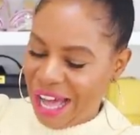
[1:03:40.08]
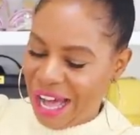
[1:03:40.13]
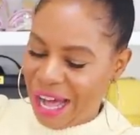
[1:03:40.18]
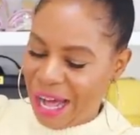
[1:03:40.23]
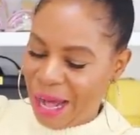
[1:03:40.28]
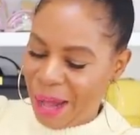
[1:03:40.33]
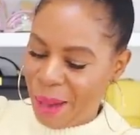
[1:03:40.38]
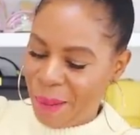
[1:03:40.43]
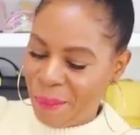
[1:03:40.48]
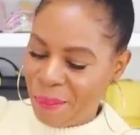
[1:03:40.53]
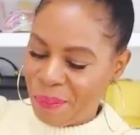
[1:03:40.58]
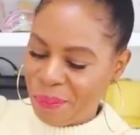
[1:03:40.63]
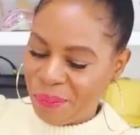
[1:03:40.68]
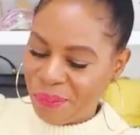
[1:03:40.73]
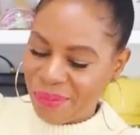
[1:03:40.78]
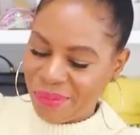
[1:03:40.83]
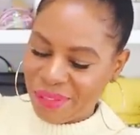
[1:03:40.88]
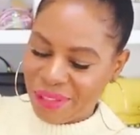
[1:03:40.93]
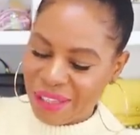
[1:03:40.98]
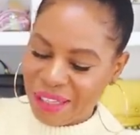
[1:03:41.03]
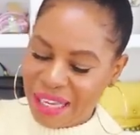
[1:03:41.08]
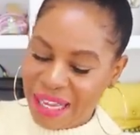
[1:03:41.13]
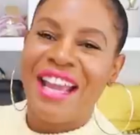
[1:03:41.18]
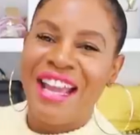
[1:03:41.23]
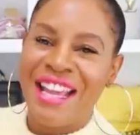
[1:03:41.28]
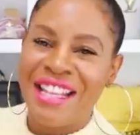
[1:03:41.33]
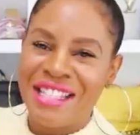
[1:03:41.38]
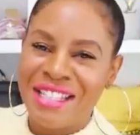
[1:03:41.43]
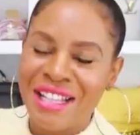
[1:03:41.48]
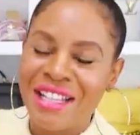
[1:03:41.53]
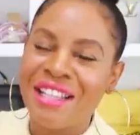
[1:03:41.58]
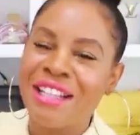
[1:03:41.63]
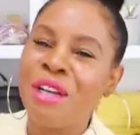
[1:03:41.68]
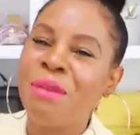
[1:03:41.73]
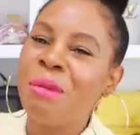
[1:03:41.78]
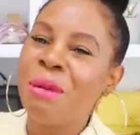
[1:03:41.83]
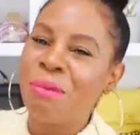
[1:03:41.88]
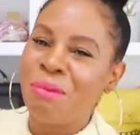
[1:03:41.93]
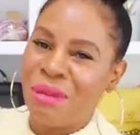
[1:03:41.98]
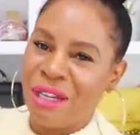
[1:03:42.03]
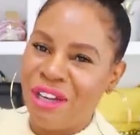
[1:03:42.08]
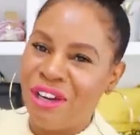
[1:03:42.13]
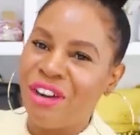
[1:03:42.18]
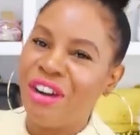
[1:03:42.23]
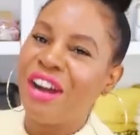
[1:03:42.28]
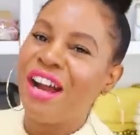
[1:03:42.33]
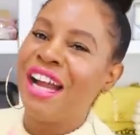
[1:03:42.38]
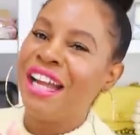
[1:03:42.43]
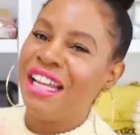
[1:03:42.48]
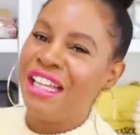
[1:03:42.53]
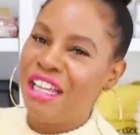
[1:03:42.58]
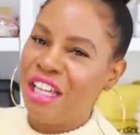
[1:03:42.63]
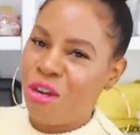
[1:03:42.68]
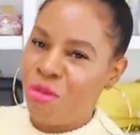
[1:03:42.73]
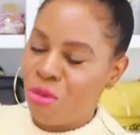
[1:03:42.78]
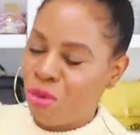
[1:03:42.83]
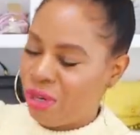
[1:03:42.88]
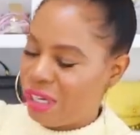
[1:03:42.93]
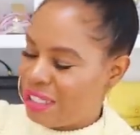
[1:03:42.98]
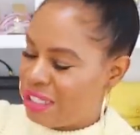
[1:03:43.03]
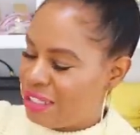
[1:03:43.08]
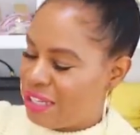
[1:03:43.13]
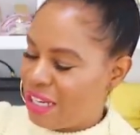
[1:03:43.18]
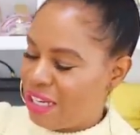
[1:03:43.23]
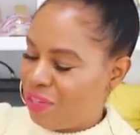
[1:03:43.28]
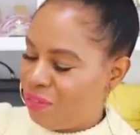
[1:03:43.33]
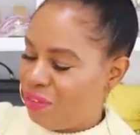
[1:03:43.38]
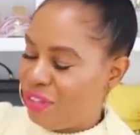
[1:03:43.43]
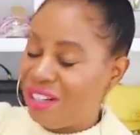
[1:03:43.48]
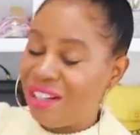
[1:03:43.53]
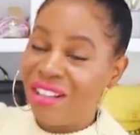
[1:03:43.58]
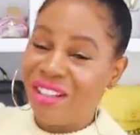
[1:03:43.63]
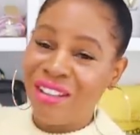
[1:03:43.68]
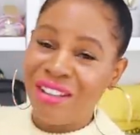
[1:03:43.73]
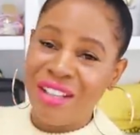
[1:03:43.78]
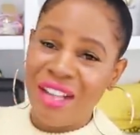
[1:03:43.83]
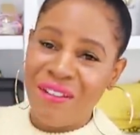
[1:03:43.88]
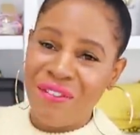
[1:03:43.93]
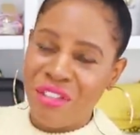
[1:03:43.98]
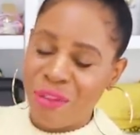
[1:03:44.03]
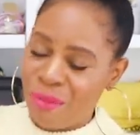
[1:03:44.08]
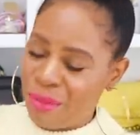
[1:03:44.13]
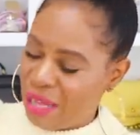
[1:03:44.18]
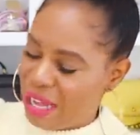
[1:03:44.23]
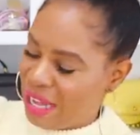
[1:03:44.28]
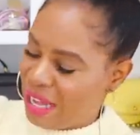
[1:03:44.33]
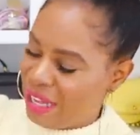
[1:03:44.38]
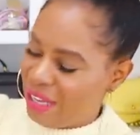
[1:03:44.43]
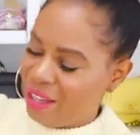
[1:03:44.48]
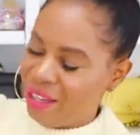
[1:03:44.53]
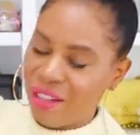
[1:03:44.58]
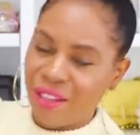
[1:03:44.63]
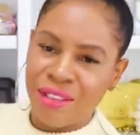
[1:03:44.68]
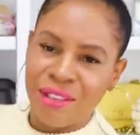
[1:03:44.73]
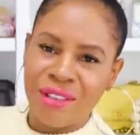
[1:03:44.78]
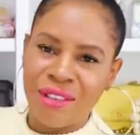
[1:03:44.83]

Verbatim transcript: Um, it's a little bit bigger. I can get more inside of it. Love the bag.